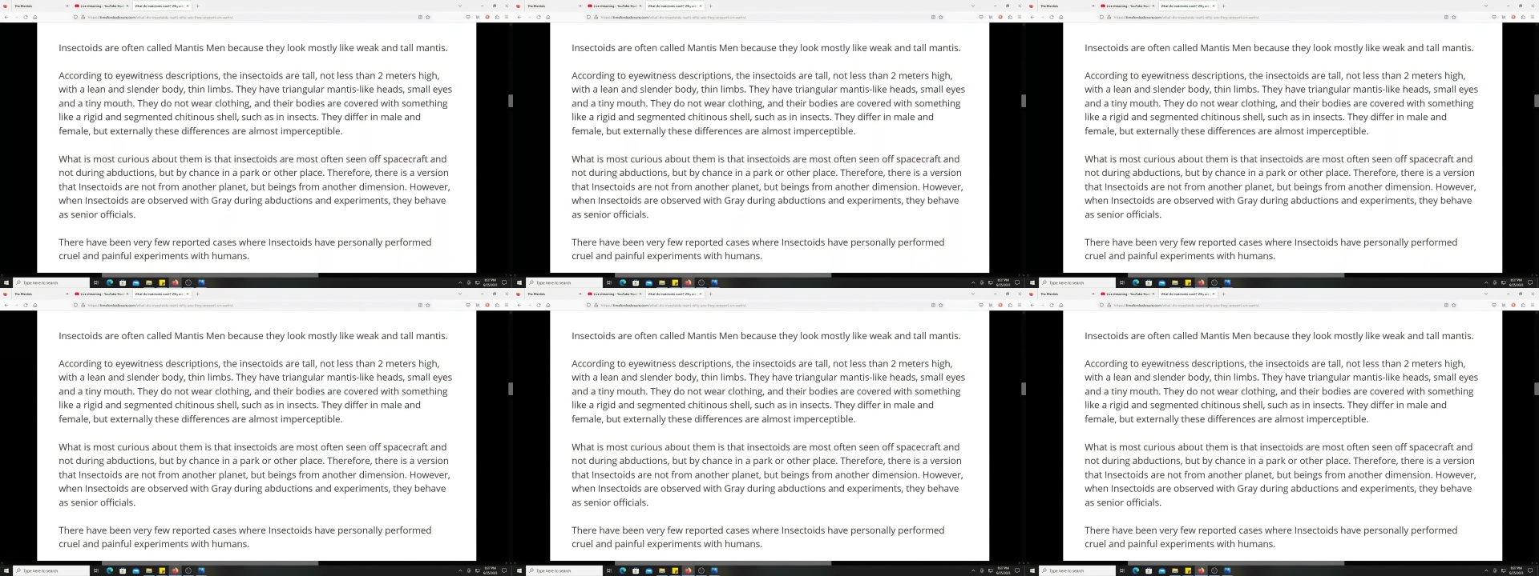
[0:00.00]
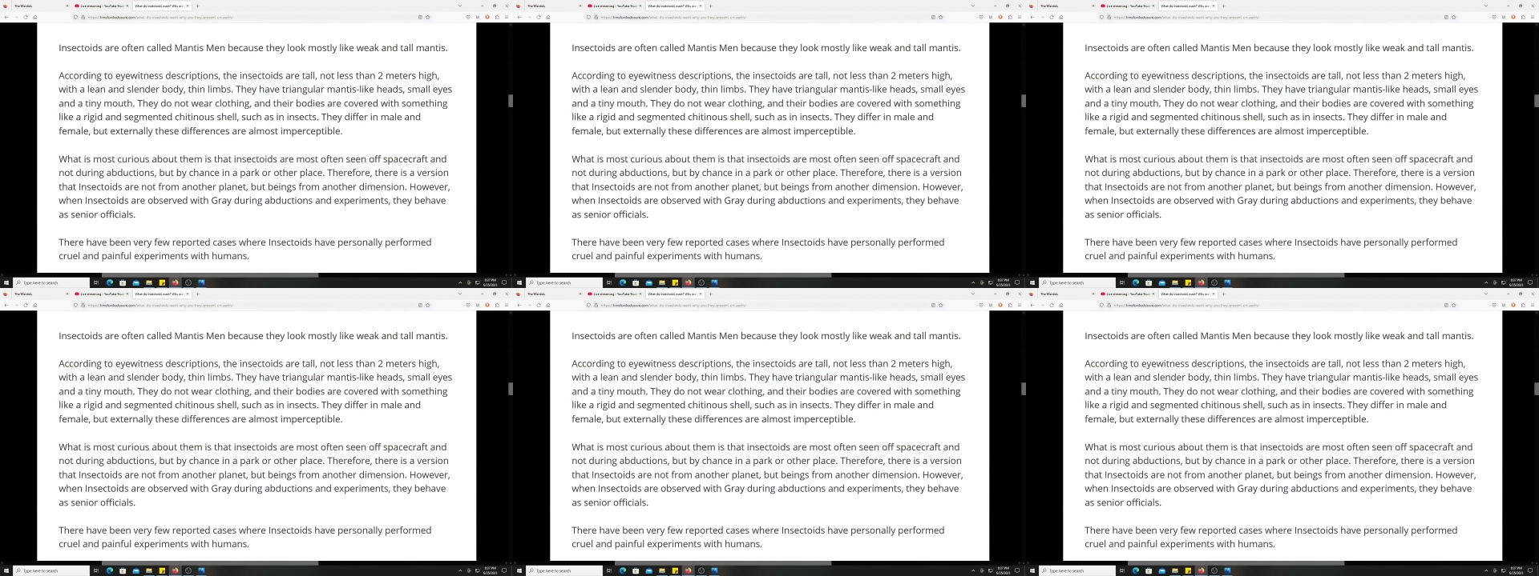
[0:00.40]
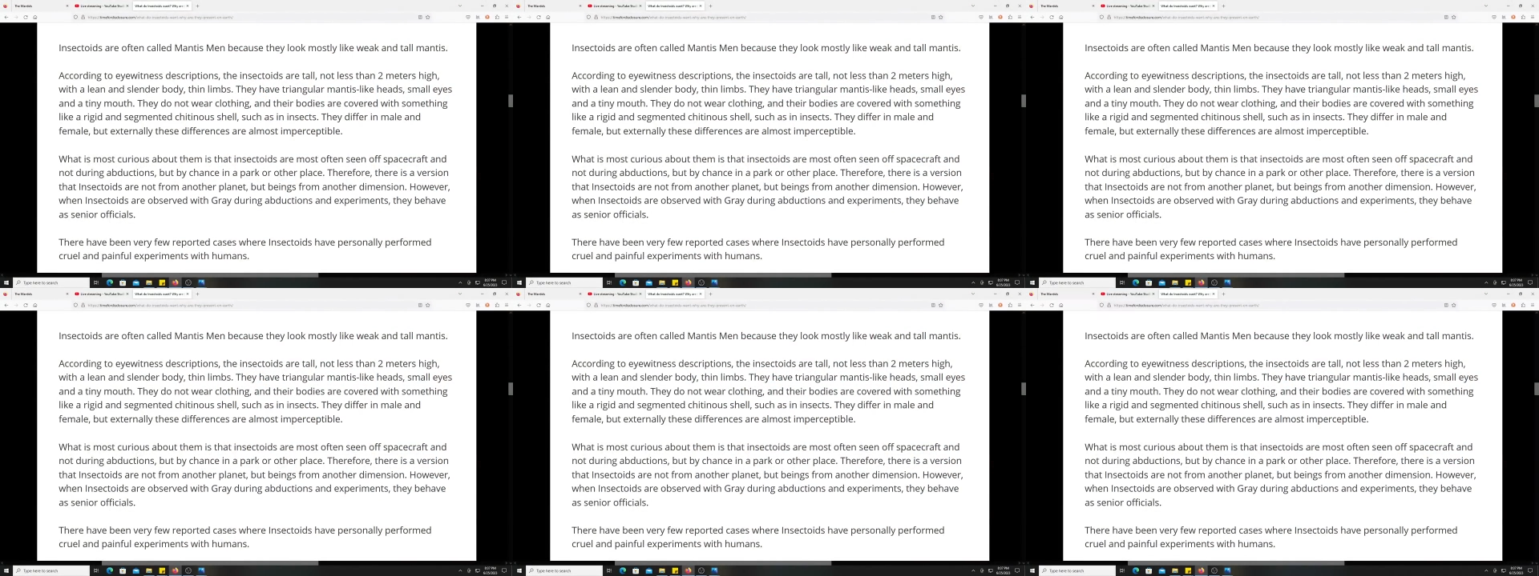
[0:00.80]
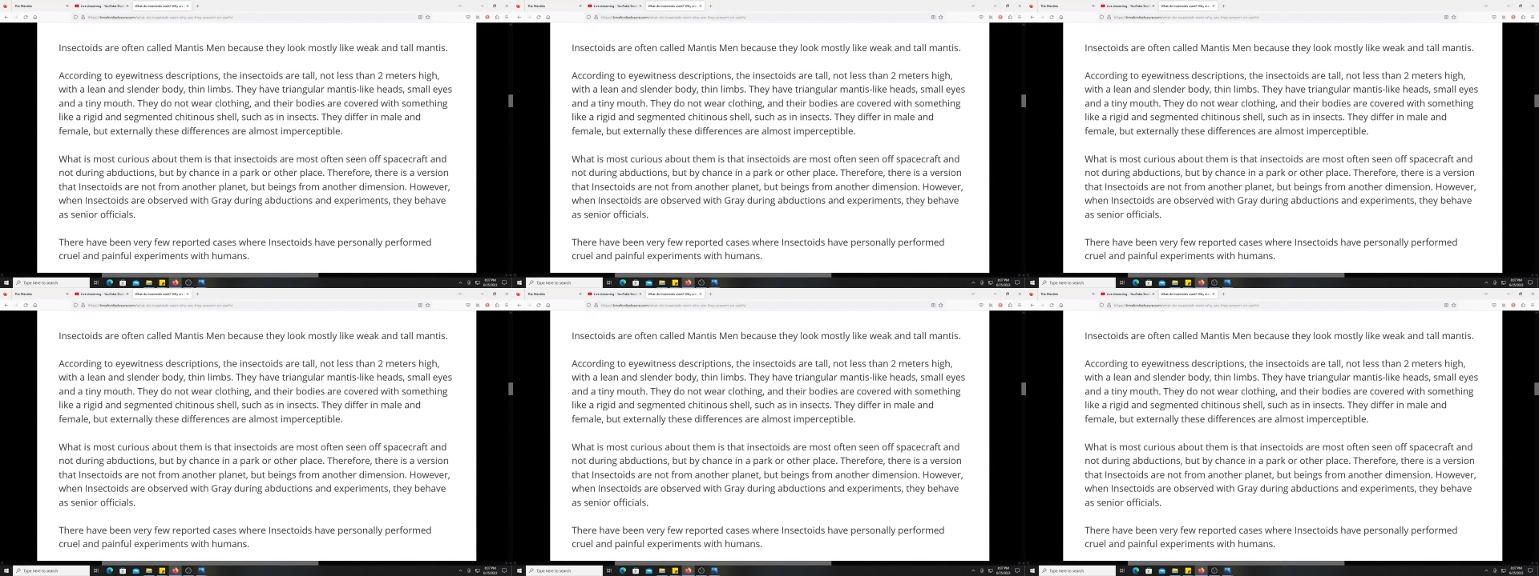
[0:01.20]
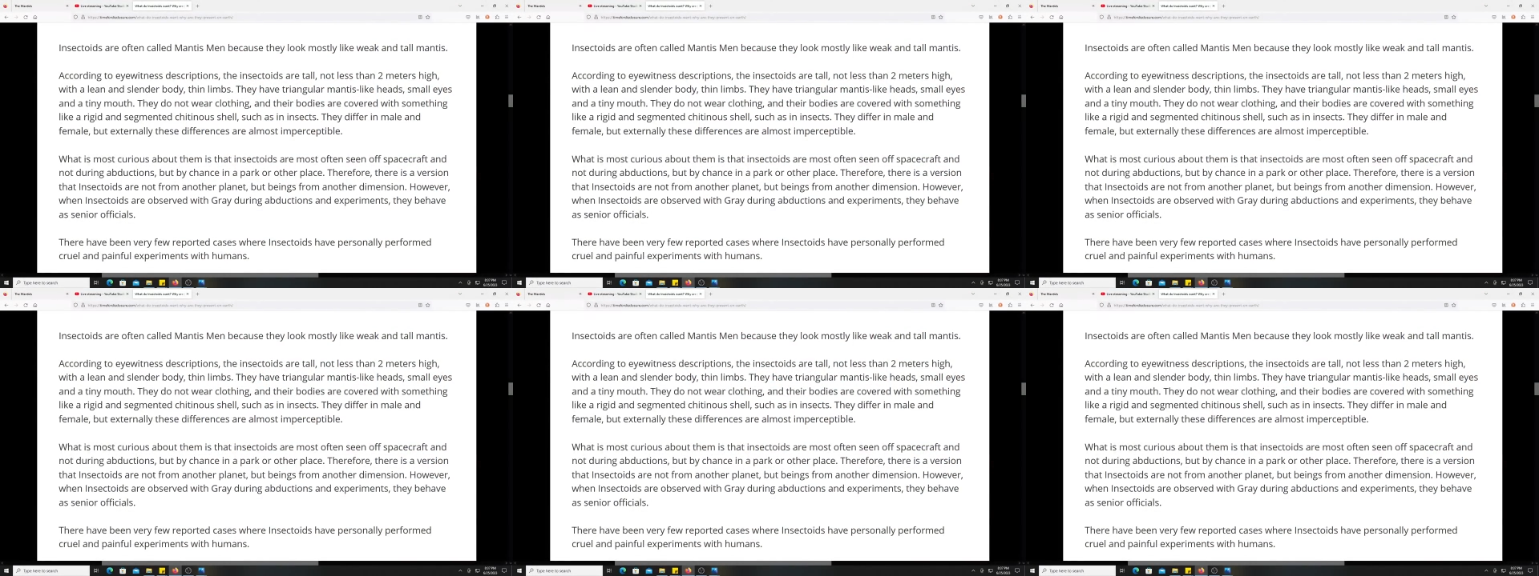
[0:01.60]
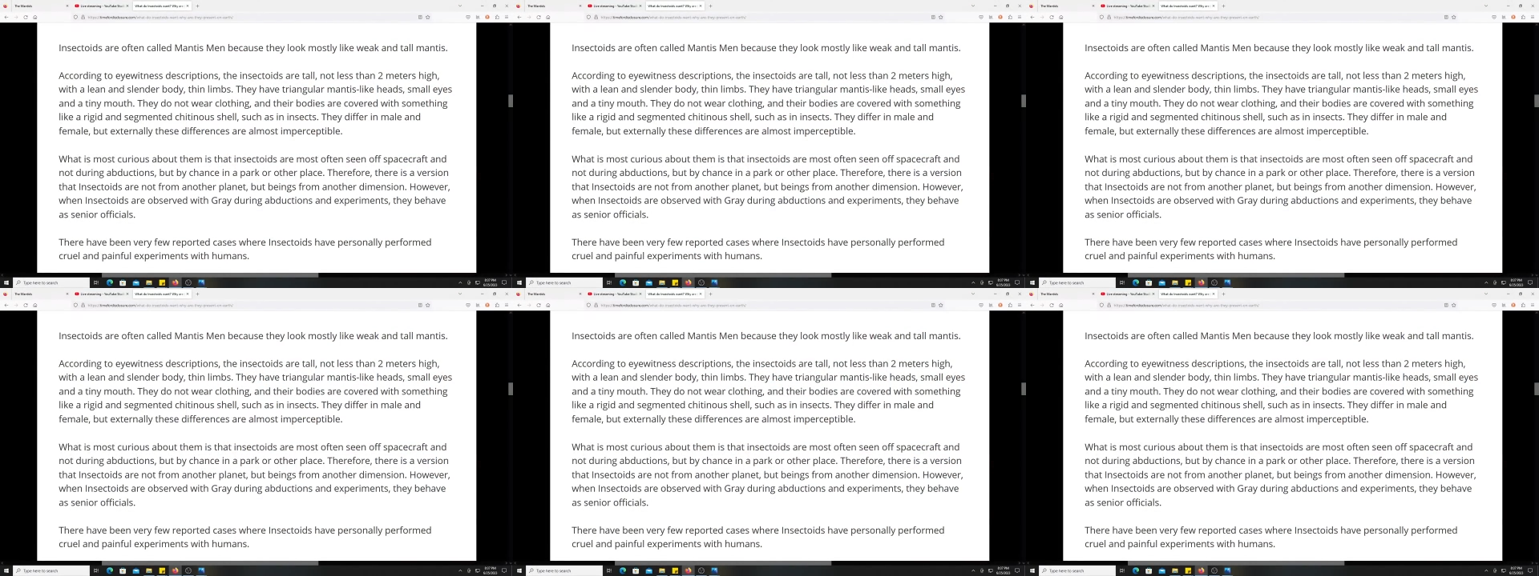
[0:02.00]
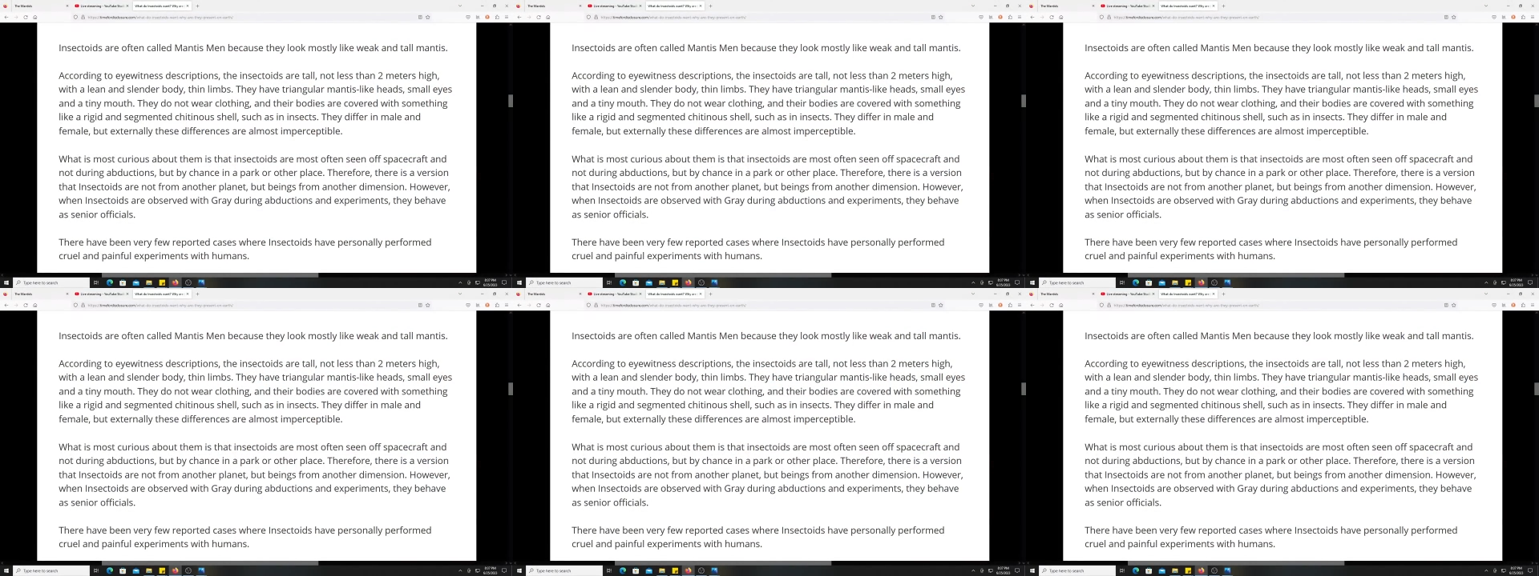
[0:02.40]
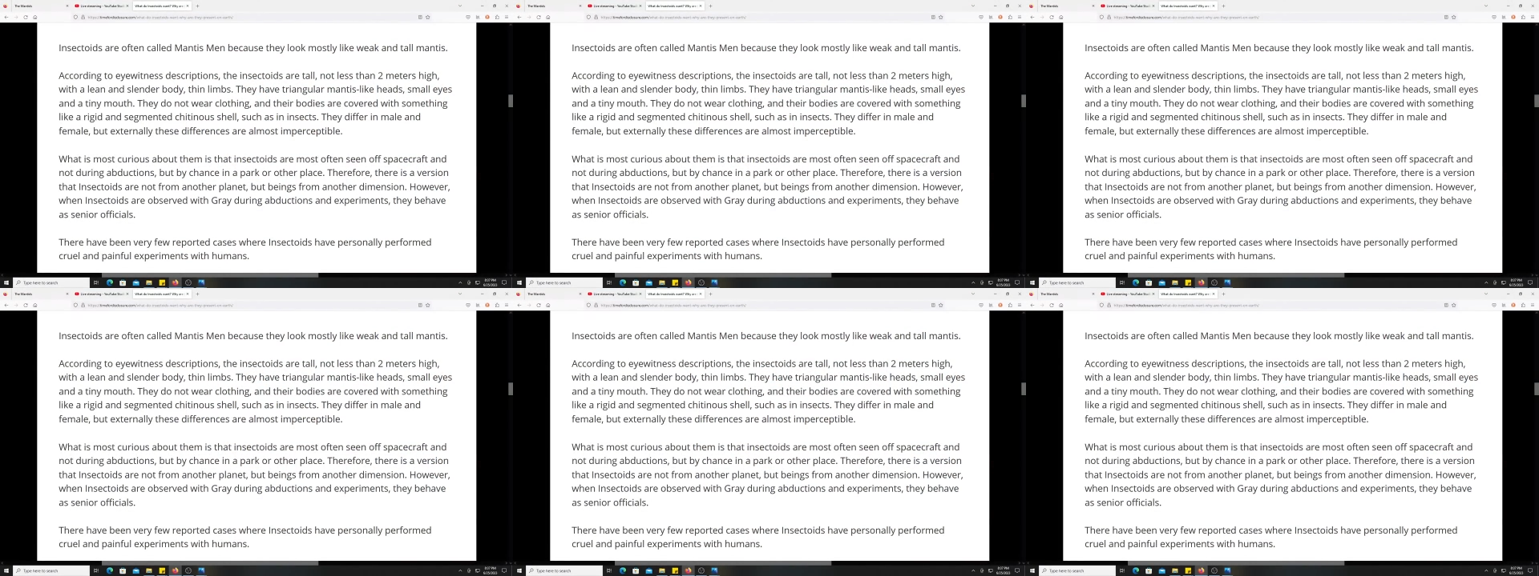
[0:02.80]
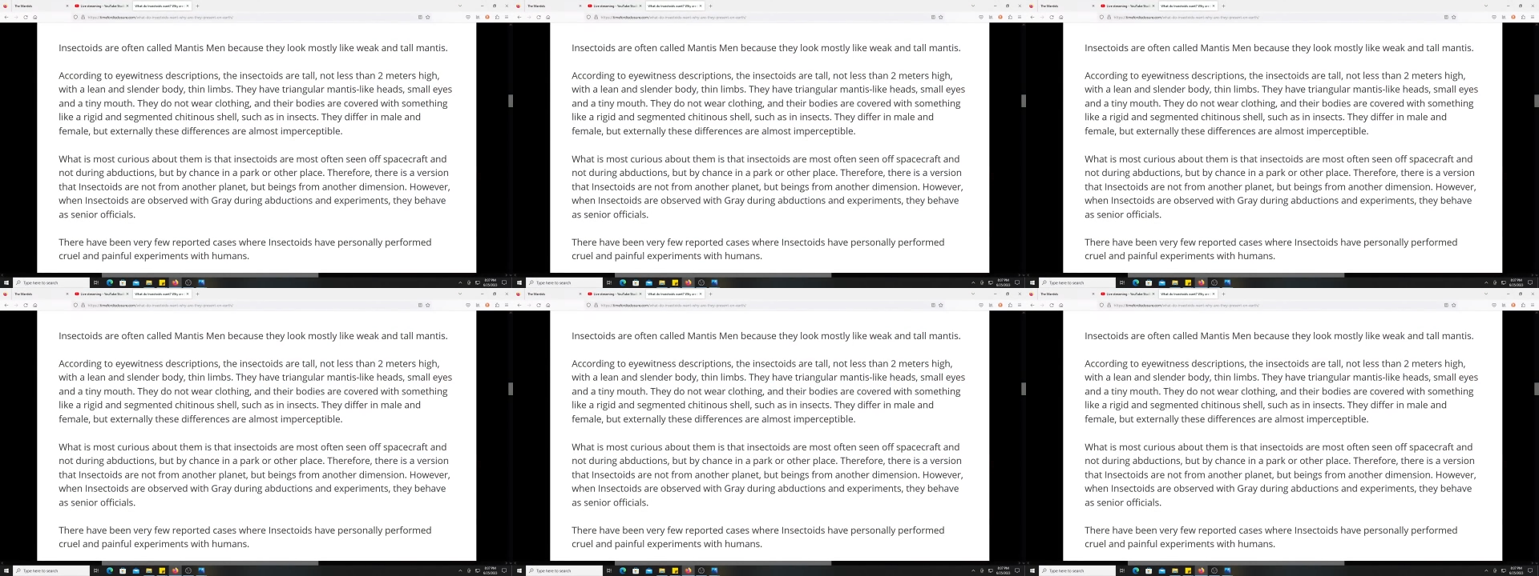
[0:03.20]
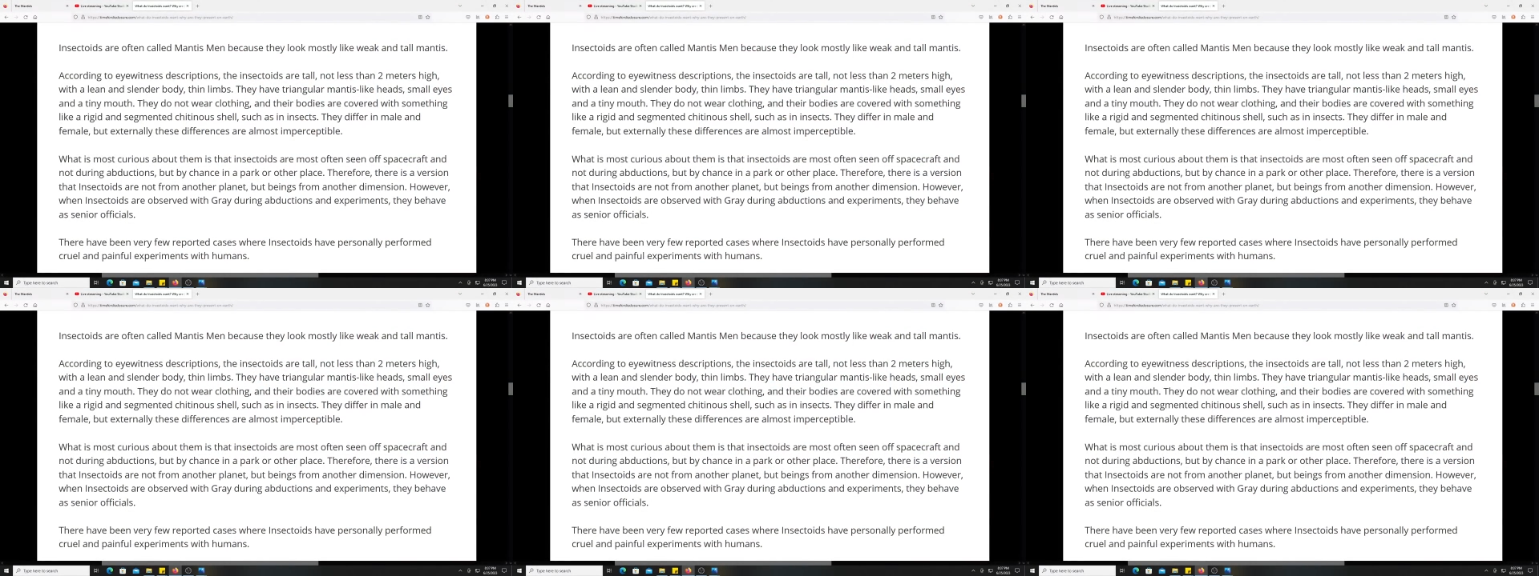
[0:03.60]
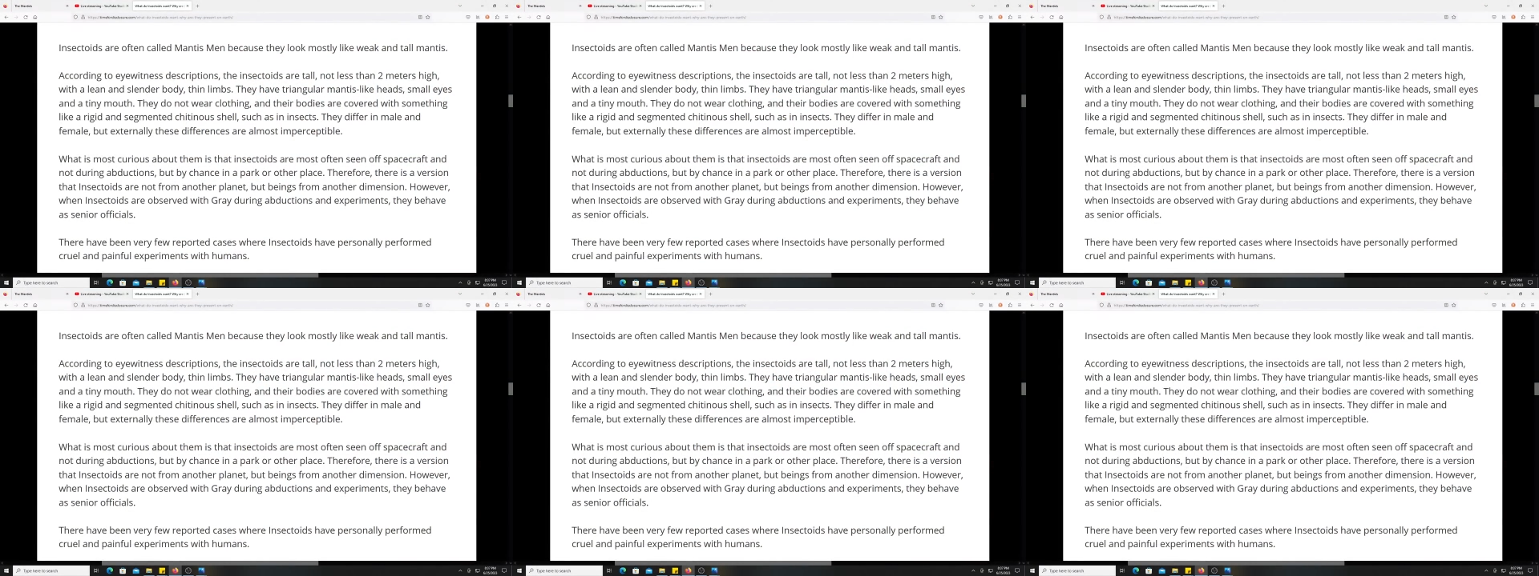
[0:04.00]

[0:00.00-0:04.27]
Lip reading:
No face is visible, so there are no lips to read.